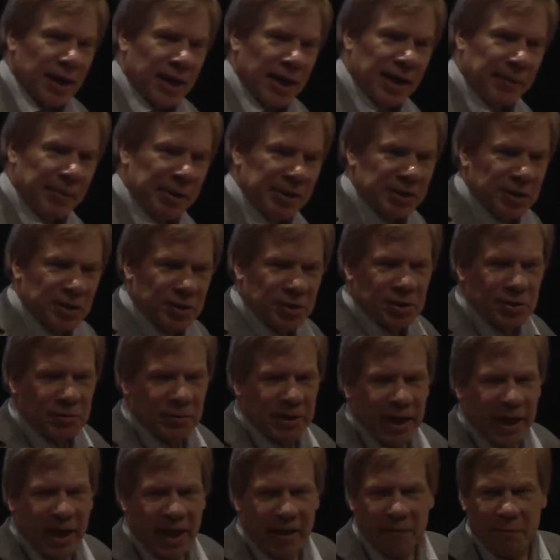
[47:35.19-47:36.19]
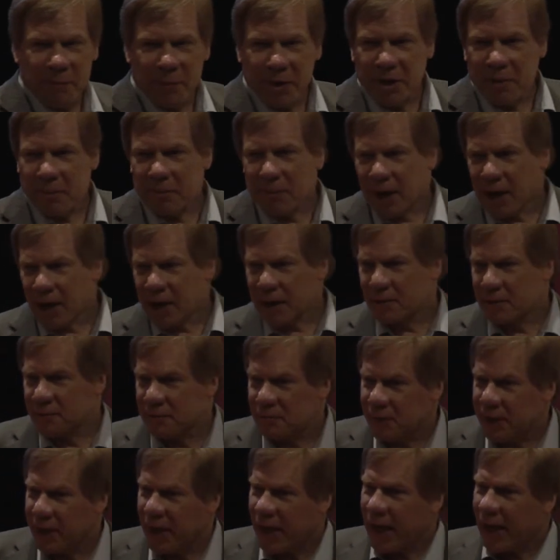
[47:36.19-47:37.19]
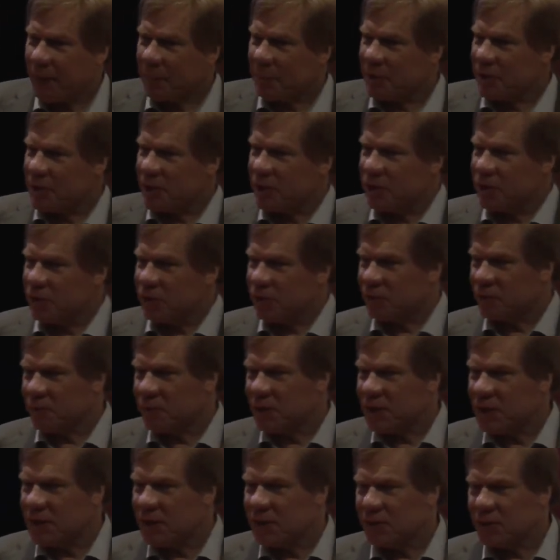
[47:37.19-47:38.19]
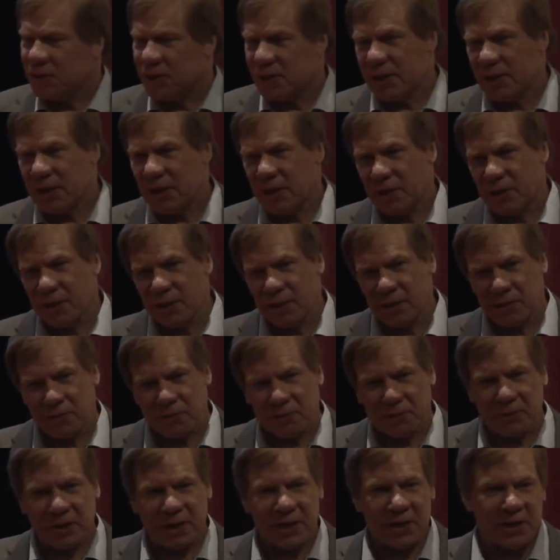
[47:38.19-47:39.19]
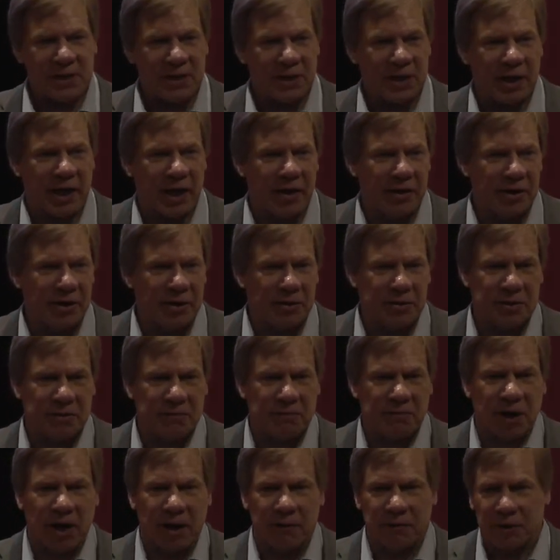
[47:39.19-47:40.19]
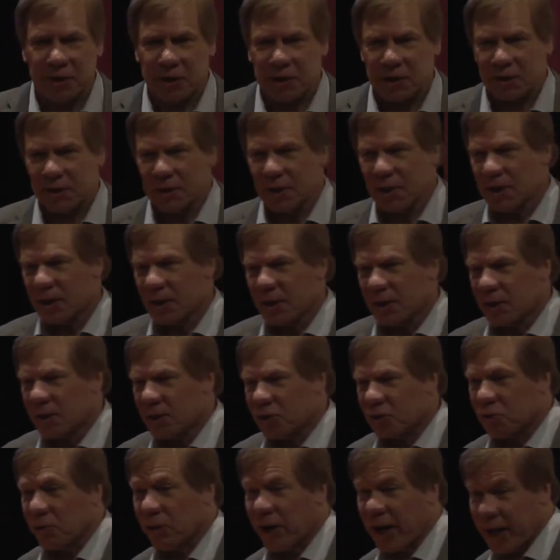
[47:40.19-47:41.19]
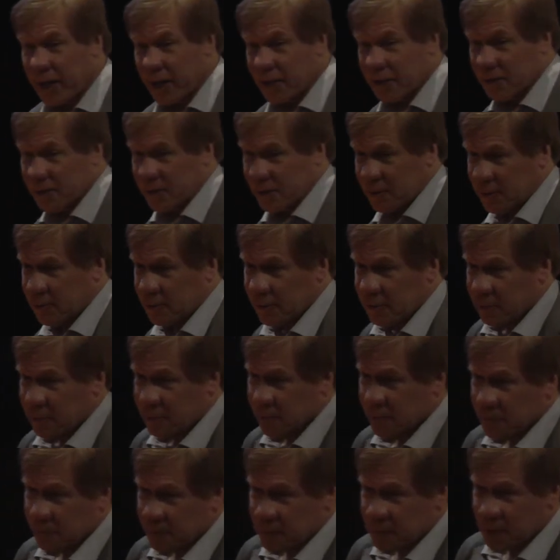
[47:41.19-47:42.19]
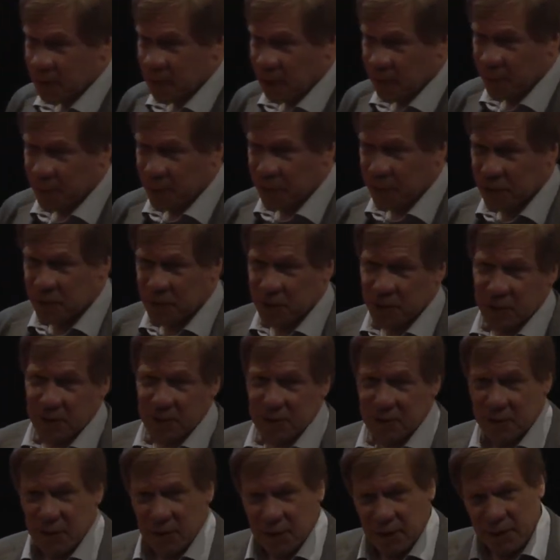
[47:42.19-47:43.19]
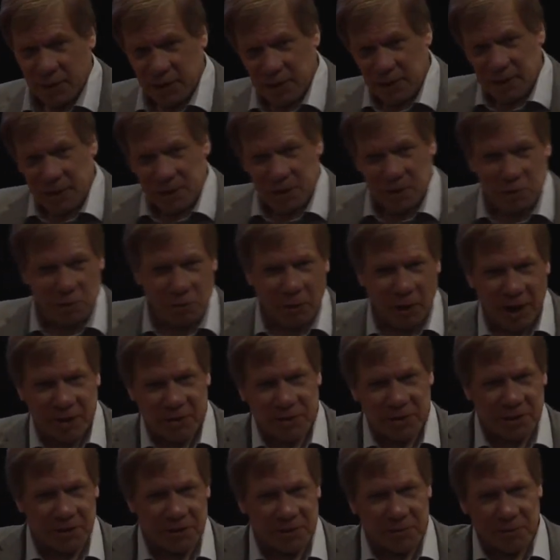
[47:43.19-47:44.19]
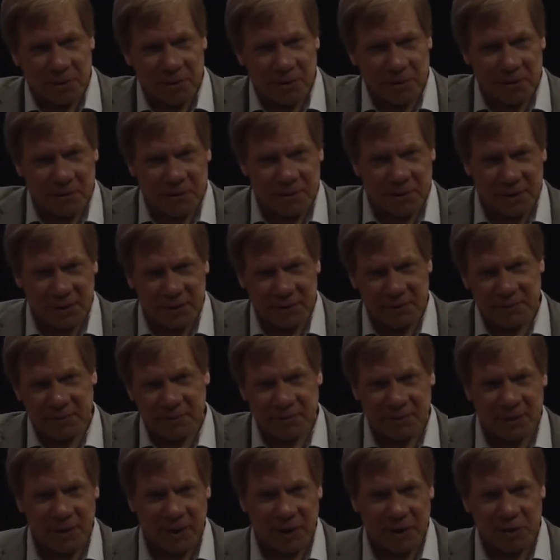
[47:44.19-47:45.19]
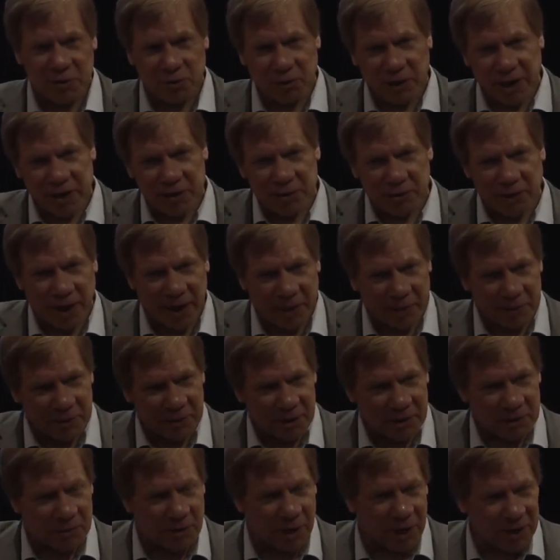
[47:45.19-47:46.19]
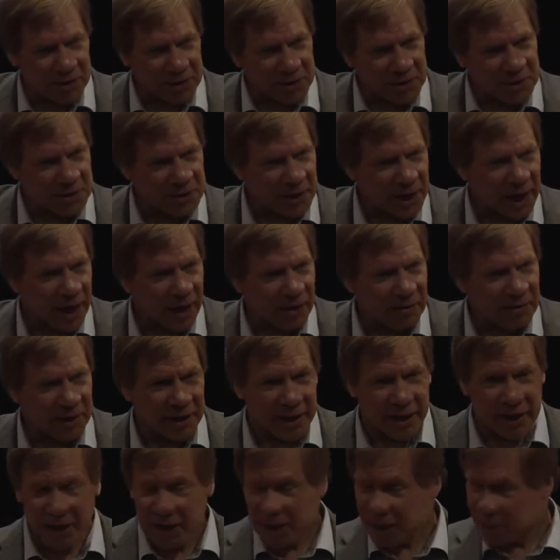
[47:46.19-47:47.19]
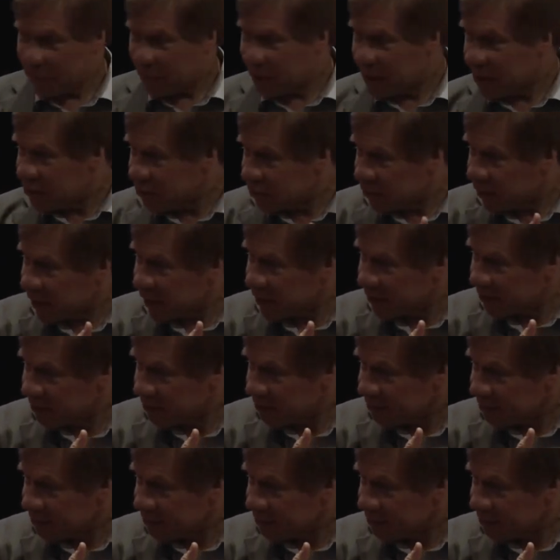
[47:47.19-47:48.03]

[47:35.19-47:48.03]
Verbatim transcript: At about the two-and-a-half-minute mark, what happens is you, three, you see three scenarios involving trains. A person crossing through a train track when the crossing's down and getting hit by the train.